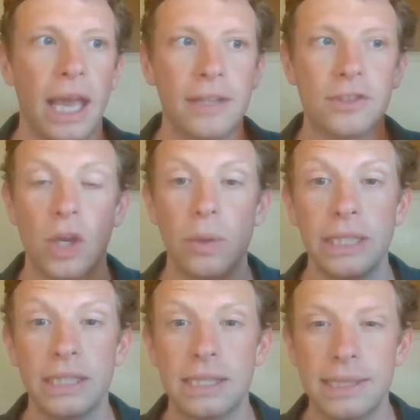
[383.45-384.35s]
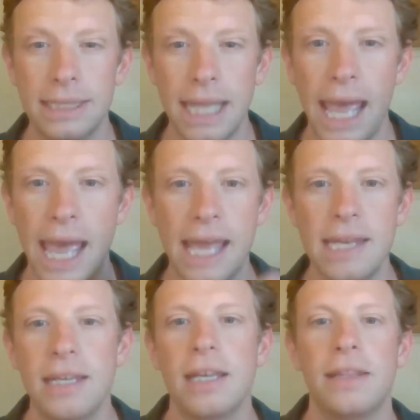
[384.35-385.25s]
And so
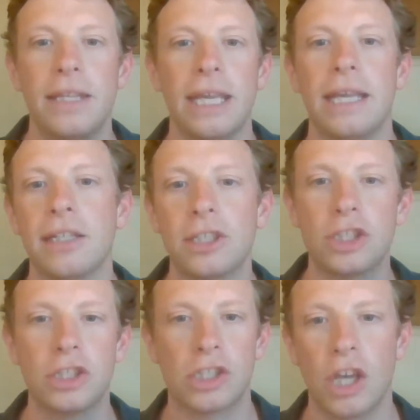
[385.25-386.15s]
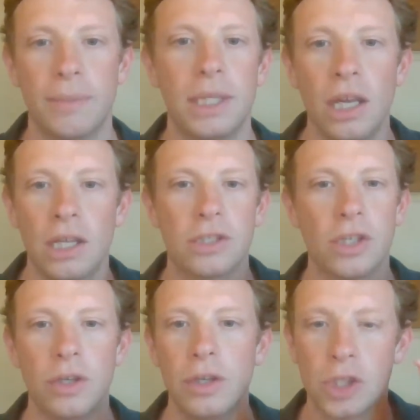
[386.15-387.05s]
instead, the English determined
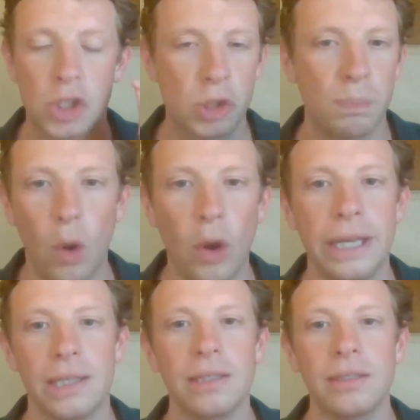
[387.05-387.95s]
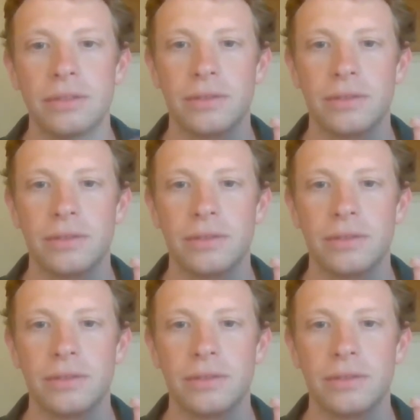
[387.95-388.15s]
to spoil